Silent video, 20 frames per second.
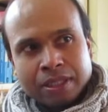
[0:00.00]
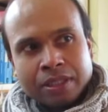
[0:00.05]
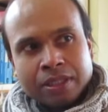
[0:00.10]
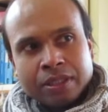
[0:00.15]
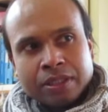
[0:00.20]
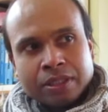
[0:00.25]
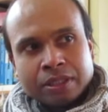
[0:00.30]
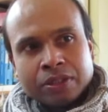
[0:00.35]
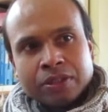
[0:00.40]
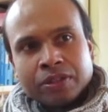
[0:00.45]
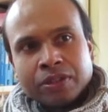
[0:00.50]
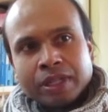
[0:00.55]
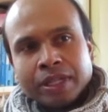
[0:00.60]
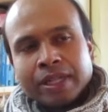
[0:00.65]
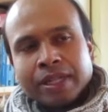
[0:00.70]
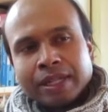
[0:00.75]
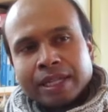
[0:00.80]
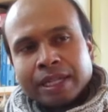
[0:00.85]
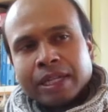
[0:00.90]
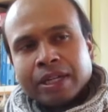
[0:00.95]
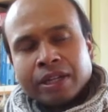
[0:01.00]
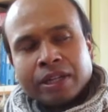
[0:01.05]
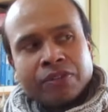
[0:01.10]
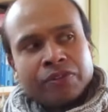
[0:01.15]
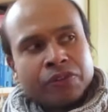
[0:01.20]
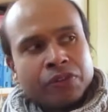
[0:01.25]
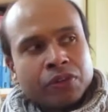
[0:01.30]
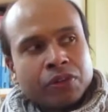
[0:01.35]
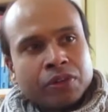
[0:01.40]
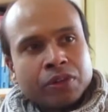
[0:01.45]
you know. Mm. Now,
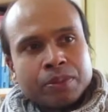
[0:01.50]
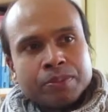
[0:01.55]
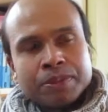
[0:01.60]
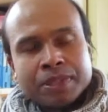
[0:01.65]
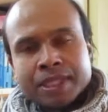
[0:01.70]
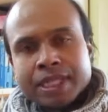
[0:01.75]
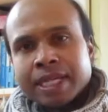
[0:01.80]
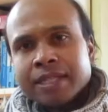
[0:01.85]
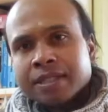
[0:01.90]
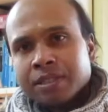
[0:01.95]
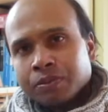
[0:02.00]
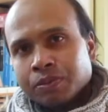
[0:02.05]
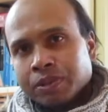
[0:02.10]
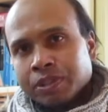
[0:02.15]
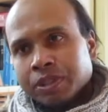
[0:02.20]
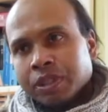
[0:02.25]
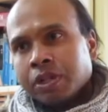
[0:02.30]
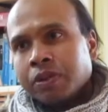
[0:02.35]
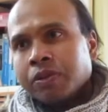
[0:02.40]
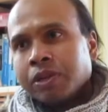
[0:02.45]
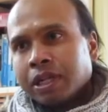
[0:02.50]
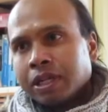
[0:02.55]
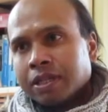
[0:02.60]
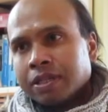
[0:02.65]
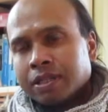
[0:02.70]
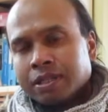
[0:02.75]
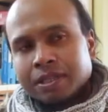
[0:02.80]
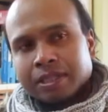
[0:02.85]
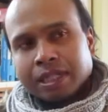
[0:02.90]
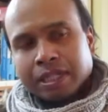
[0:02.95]
if you're obsessed with
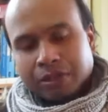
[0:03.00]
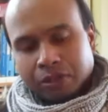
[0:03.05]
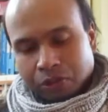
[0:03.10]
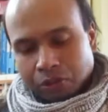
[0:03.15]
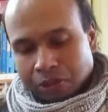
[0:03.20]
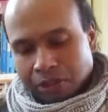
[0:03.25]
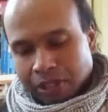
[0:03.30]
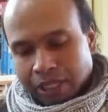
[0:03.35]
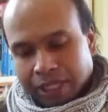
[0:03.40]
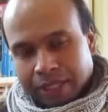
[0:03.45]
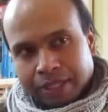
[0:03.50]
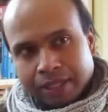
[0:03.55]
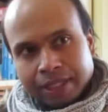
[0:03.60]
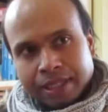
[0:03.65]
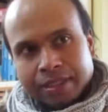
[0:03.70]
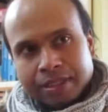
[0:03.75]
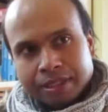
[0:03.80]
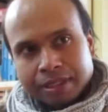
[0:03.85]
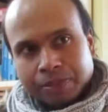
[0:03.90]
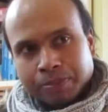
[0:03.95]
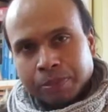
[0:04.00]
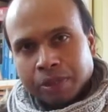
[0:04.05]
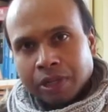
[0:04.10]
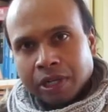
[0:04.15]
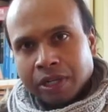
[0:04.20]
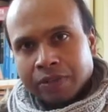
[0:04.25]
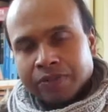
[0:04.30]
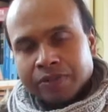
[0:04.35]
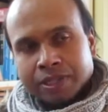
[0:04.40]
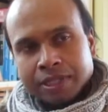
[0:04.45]
donuts and you're like in this
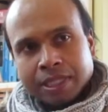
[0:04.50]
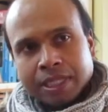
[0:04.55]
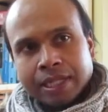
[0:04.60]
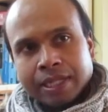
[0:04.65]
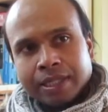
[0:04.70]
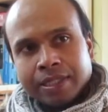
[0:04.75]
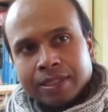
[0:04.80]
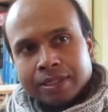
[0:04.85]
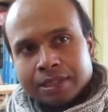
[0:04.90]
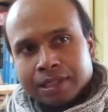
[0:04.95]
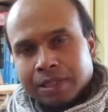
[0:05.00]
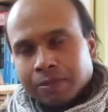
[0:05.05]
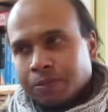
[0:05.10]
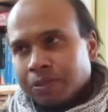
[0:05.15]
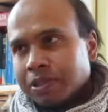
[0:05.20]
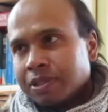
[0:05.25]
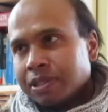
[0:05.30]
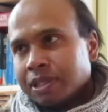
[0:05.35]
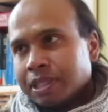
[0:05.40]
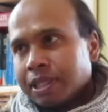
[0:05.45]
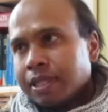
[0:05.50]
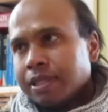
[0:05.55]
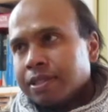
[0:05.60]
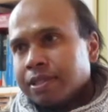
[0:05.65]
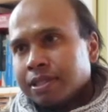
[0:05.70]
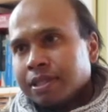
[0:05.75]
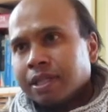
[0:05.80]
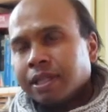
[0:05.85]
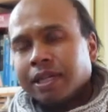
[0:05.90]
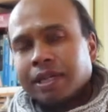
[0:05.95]
deprived state and someone
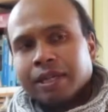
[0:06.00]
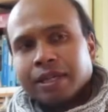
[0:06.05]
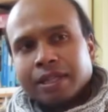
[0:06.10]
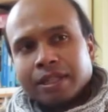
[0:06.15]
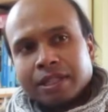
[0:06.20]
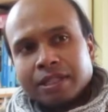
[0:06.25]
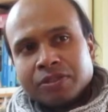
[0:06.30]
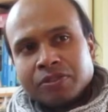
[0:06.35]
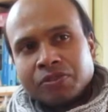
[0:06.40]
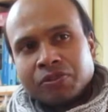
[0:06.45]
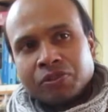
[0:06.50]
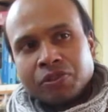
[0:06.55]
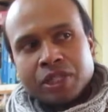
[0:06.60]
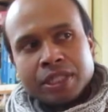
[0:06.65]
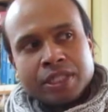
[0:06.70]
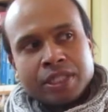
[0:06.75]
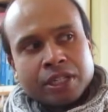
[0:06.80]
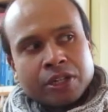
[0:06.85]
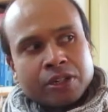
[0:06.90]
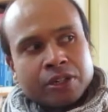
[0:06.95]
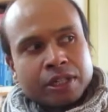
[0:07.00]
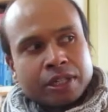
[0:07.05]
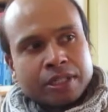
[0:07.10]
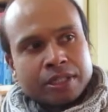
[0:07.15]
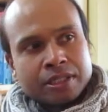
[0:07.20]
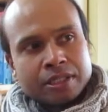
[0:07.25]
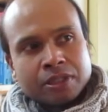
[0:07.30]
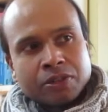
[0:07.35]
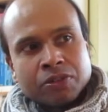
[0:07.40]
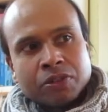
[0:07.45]
says, there's free
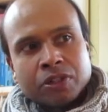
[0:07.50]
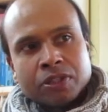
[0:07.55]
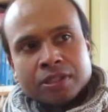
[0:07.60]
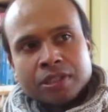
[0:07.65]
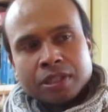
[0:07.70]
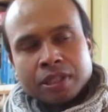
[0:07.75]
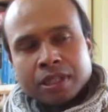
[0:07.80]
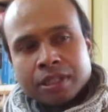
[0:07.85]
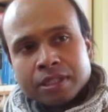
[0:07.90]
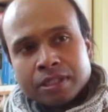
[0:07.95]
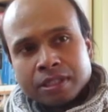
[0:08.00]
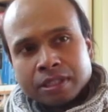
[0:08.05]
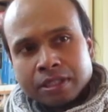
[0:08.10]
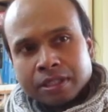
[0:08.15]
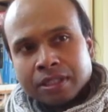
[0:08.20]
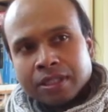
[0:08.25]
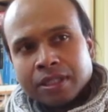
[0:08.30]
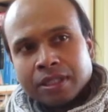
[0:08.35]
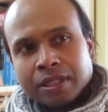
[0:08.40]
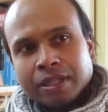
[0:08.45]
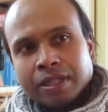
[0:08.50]
donuts across London,